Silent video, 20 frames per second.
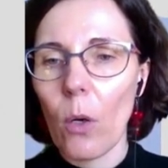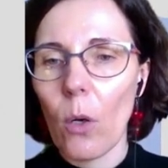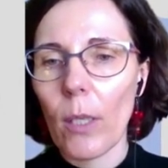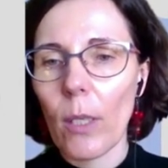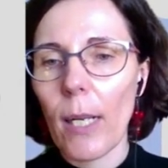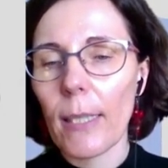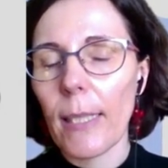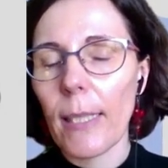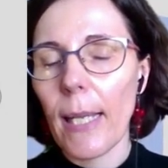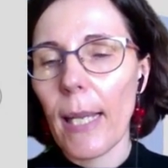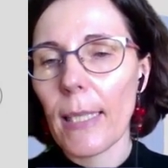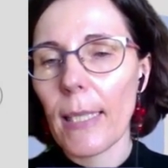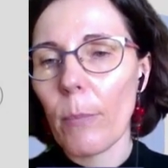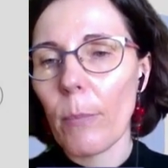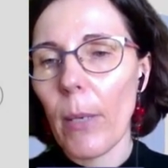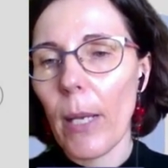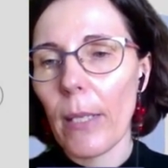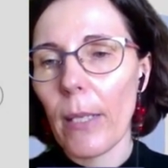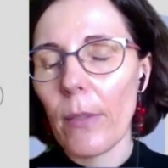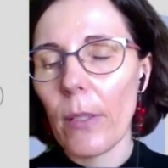
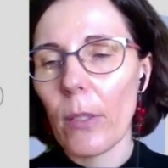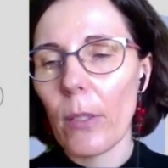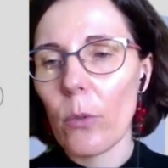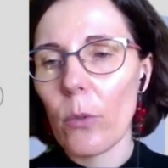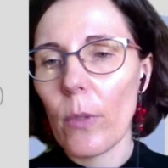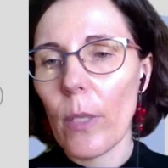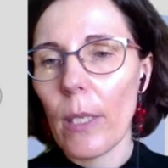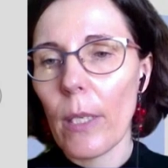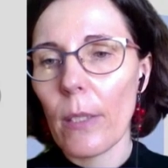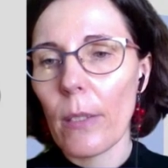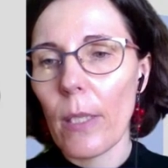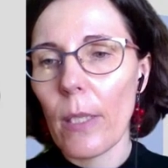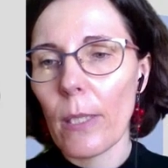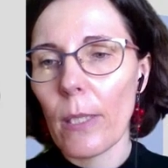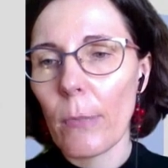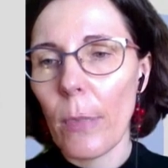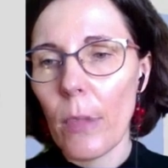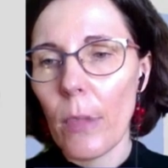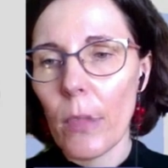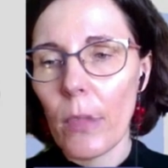organized by the
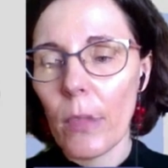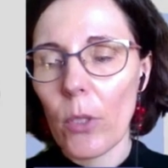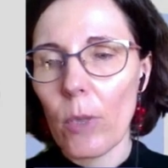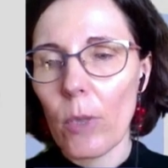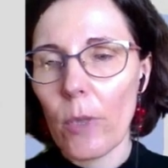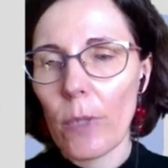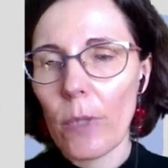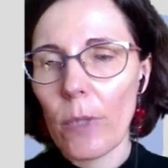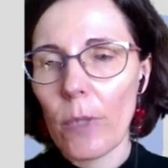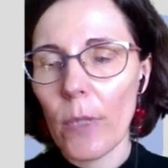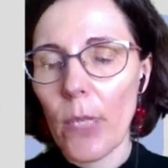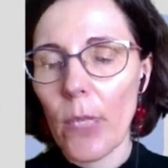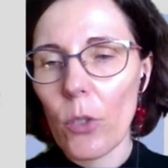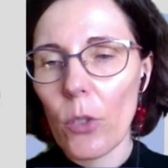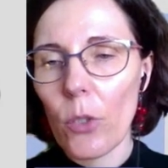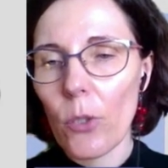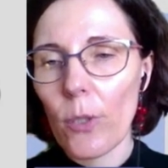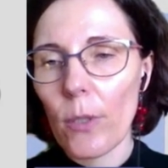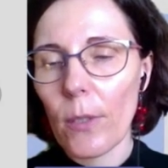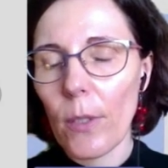Lithuanian Special
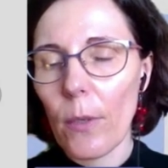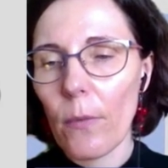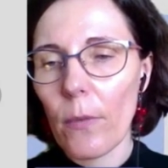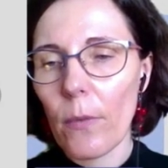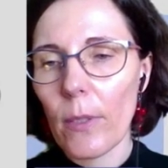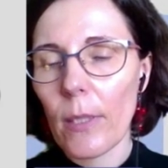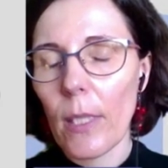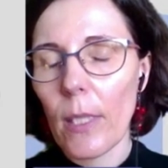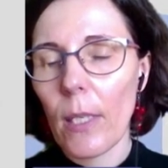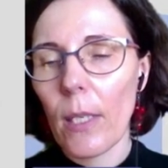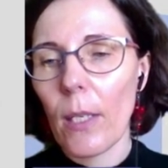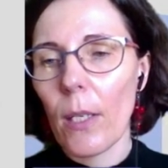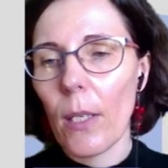Investigation Service.